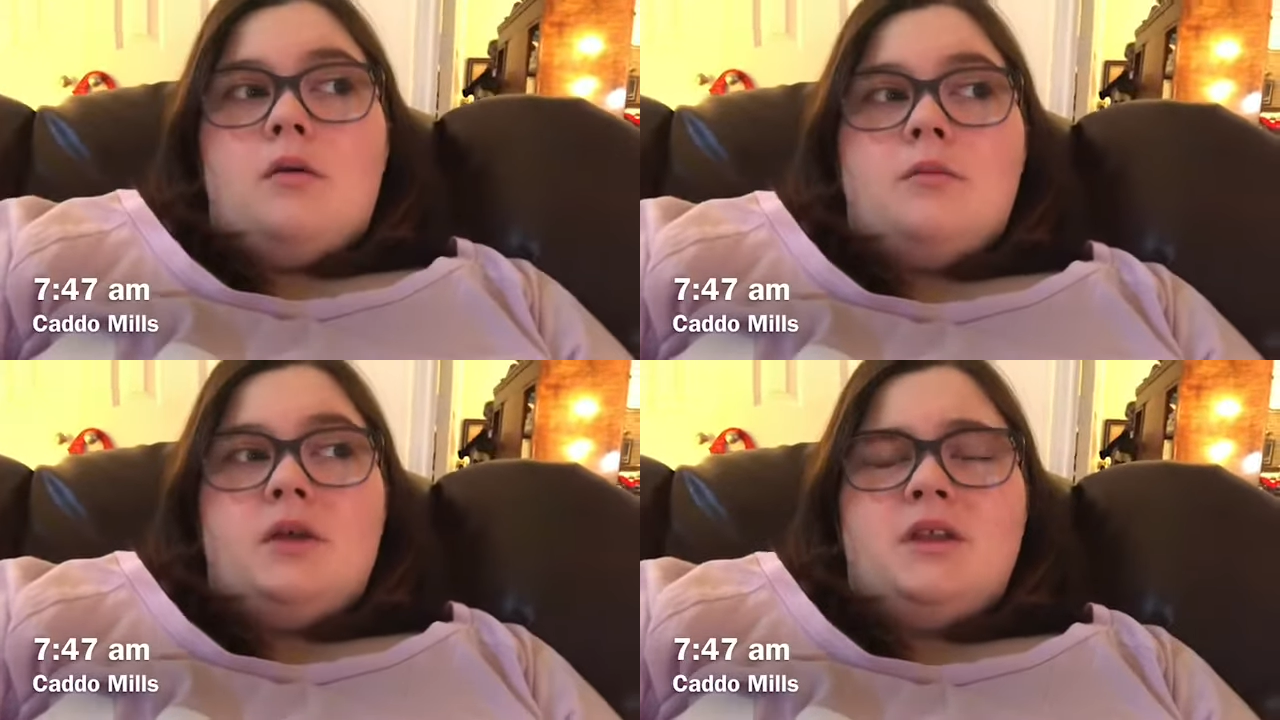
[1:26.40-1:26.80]

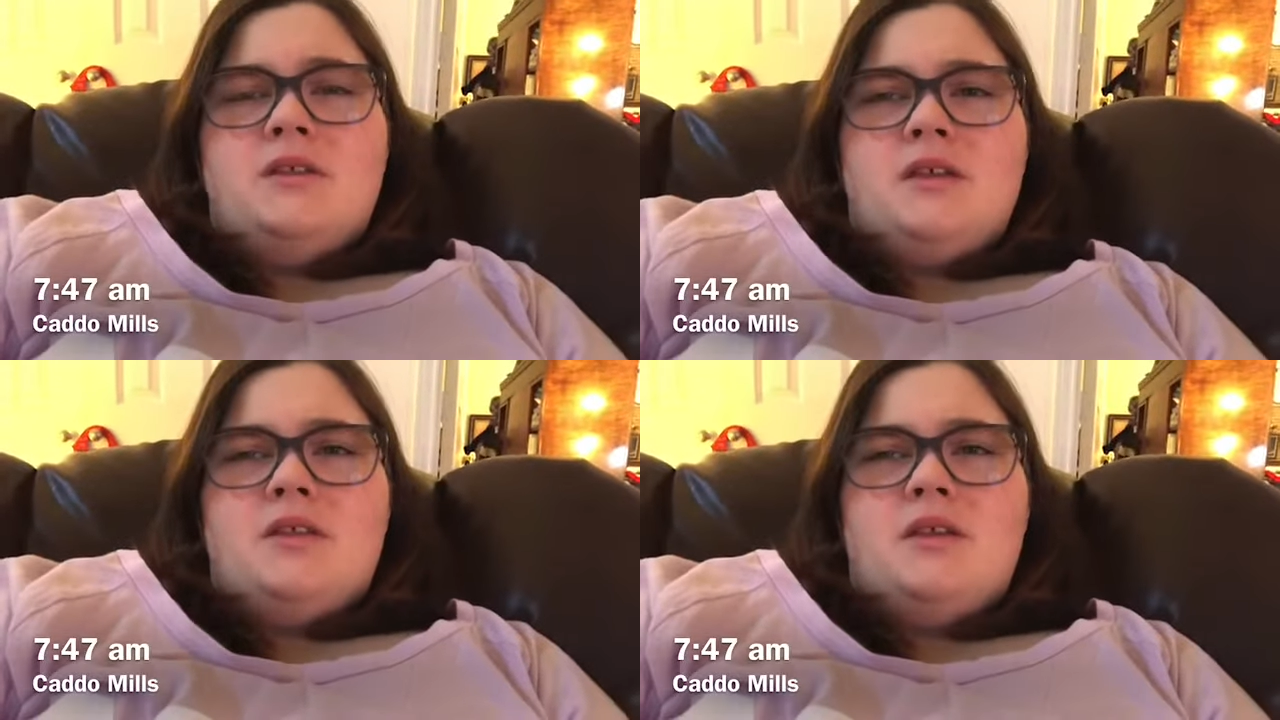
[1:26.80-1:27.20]
It
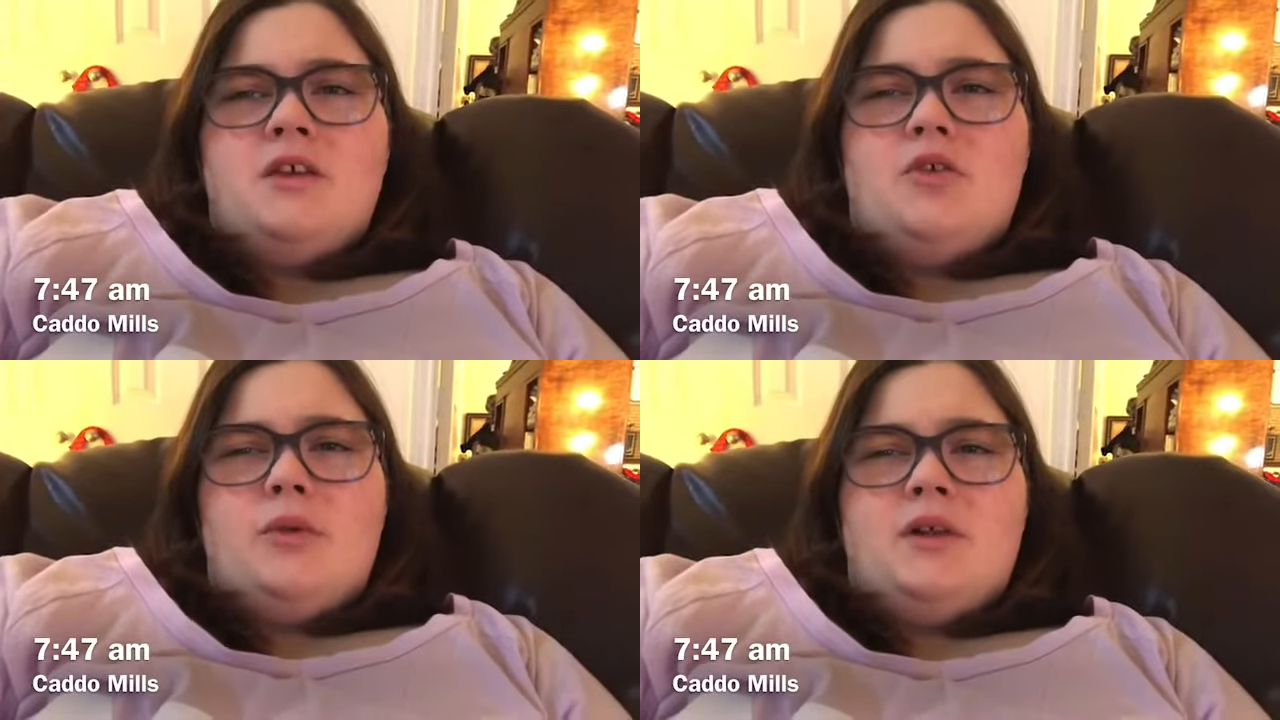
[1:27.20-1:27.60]
is, I
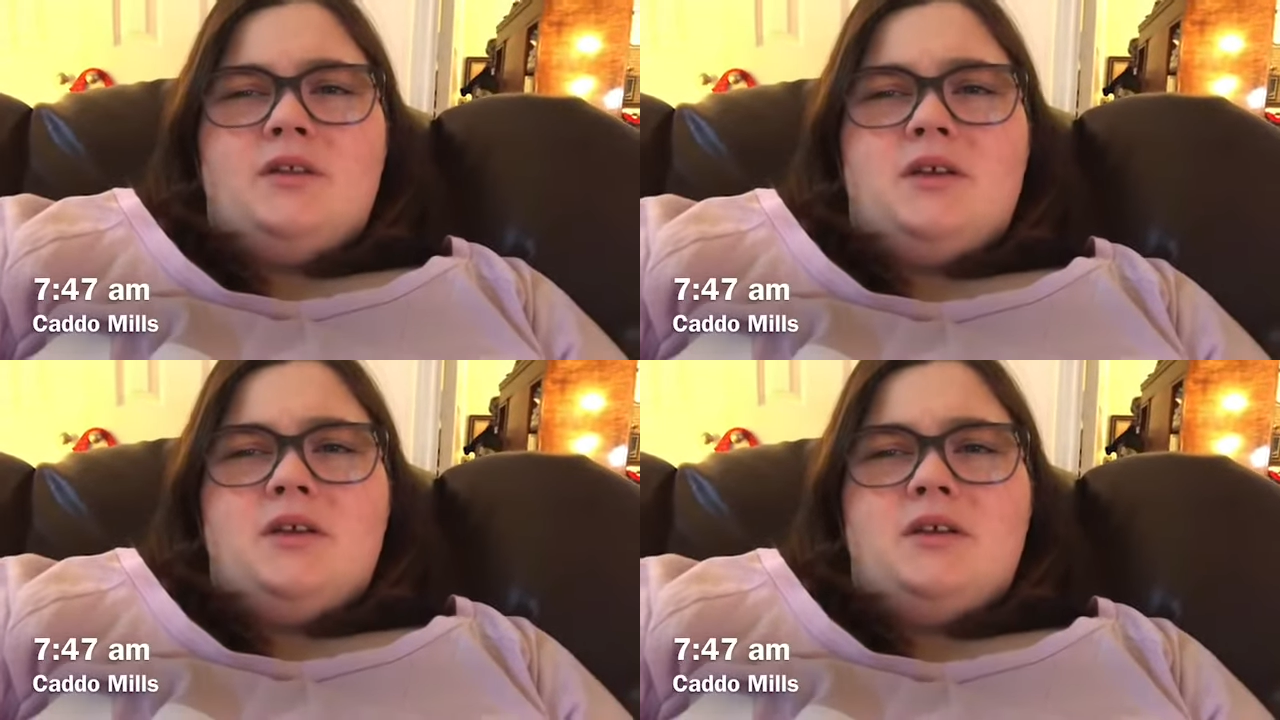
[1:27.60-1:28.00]
think,
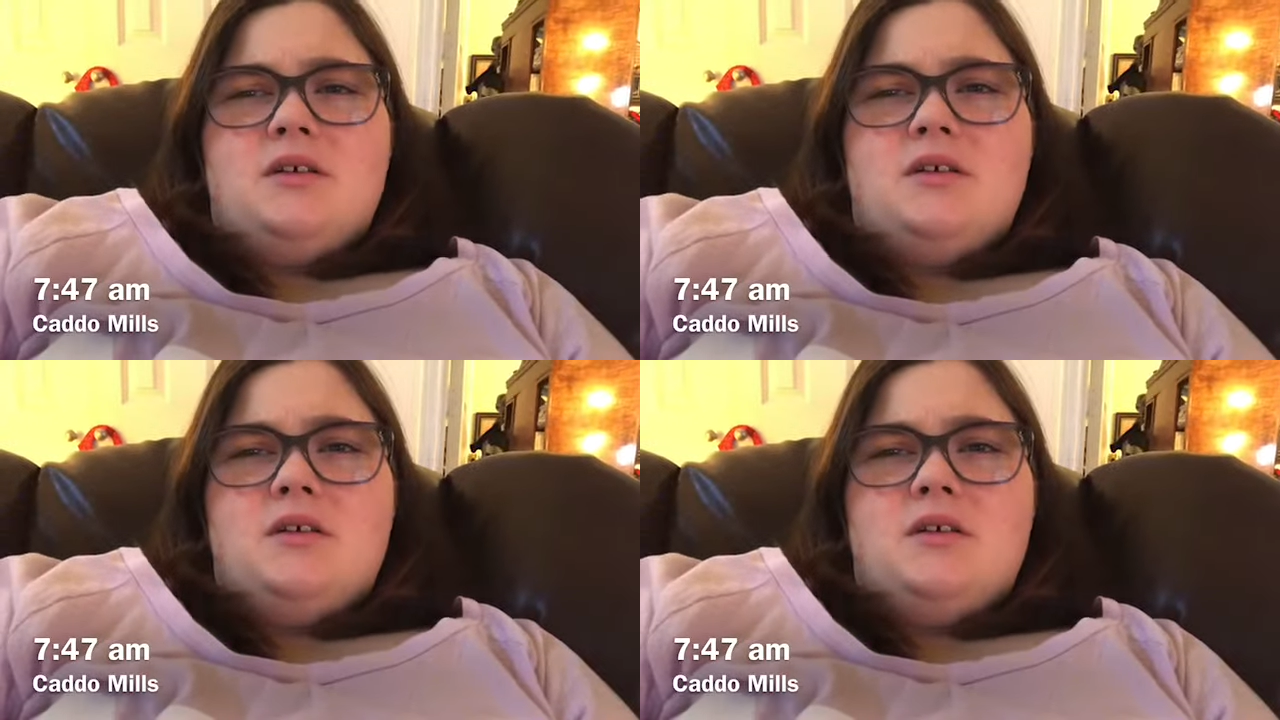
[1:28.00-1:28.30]
around like